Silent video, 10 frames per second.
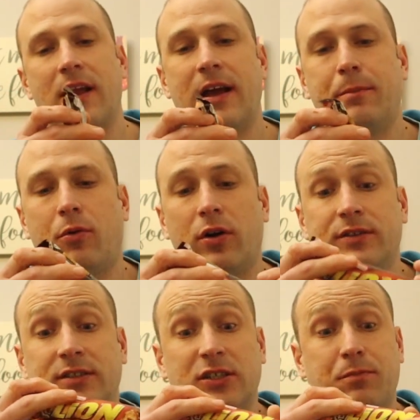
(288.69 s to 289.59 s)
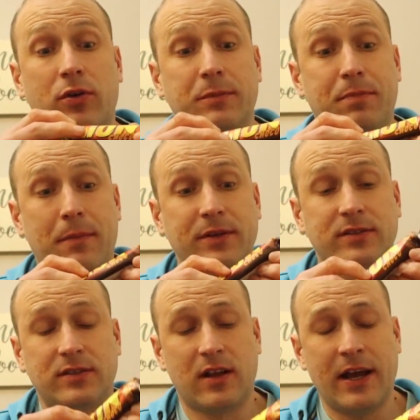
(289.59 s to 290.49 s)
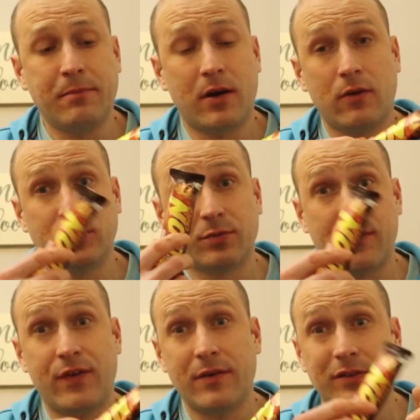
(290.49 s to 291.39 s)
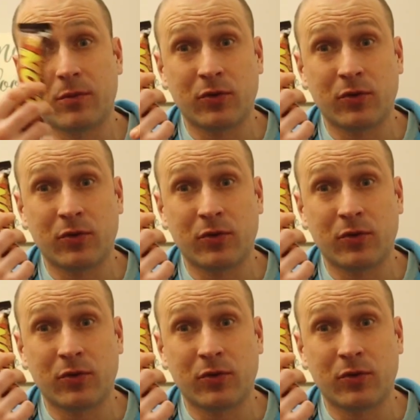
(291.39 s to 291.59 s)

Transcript: And I just bought at Publix this Lime Bar, which is my favorite.